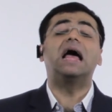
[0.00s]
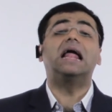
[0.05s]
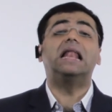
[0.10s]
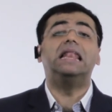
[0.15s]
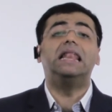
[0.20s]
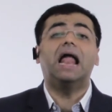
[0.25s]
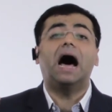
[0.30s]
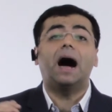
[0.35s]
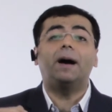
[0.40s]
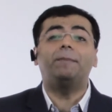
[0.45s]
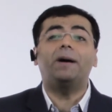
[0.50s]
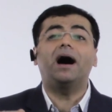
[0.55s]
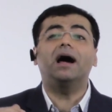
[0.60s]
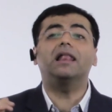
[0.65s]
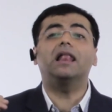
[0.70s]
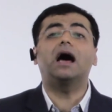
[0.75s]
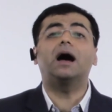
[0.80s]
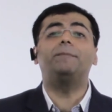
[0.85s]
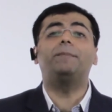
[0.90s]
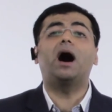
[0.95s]
Laba
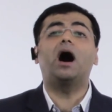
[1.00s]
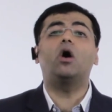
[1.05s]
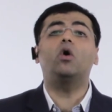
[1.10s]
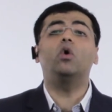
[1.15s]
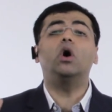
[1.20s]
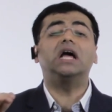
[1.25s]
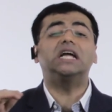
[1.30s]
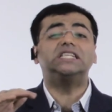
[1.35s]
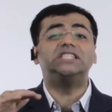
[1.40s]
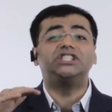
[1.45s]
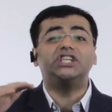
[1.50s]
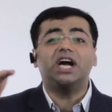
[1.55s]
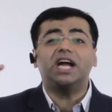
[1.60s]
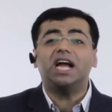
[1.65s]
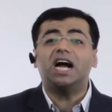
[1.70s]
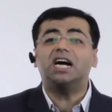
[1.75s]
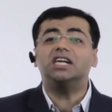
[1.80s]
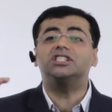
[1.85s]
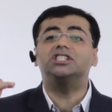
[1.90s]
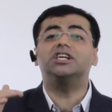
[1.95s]
Labao,
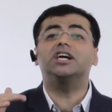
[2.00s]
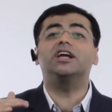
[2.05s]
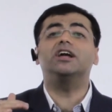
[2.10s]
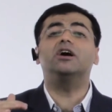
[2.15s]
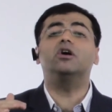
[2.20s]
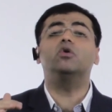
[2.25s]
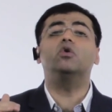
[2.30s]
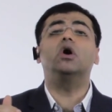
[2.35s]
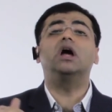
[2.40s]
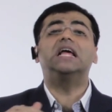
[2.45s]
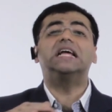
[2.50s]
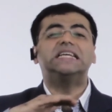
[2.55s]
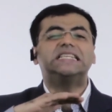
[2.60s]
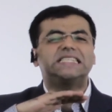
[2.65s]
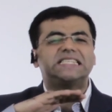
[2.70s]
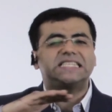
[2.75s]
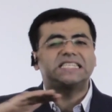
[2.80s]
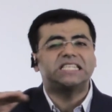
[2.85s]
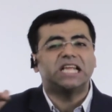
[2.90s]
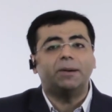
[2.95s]
Jaya Jayao,
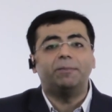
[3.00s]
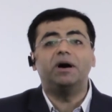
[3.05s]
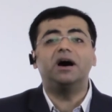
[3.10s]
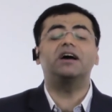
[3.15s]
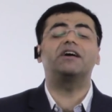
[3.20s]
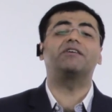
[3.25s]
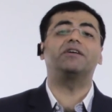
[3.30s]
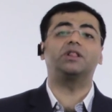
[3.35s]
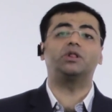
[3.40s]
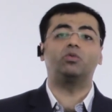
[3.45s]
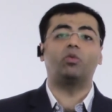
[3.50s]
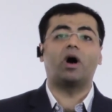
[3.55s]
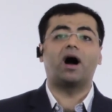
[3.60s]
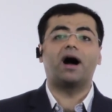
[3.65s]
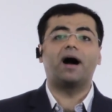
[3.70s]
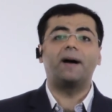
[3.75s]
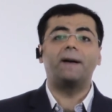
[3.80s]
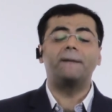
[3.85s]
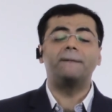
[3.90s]
Samakritwa.